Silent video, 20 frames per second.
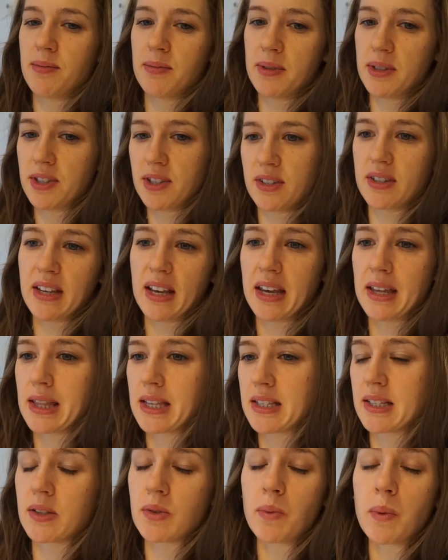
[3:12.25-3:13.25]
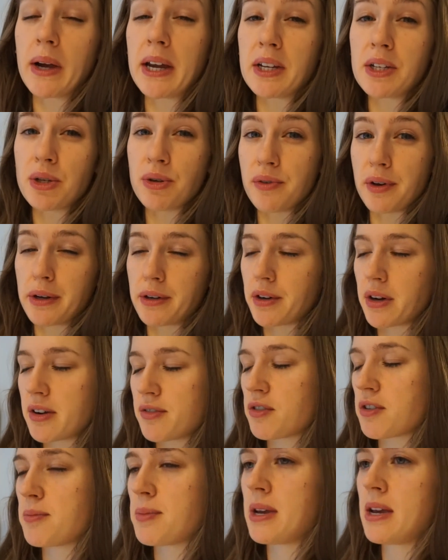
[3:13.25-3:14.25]
was just thinking this is way too vinegary
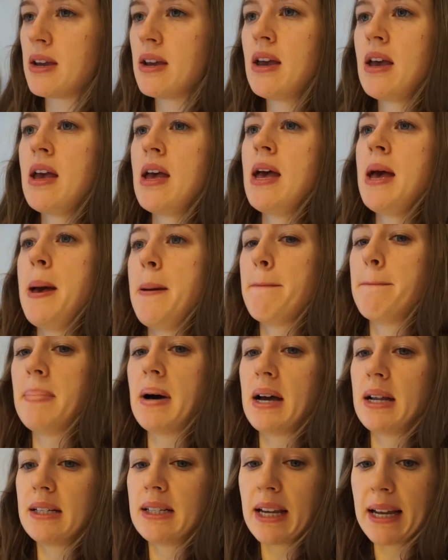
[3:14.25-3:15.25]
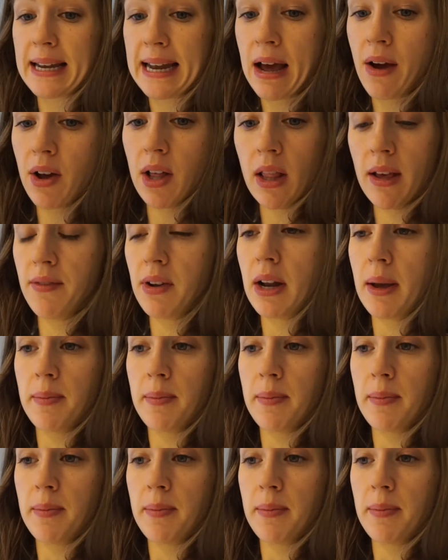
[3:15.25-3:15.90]
for me, but now I love it.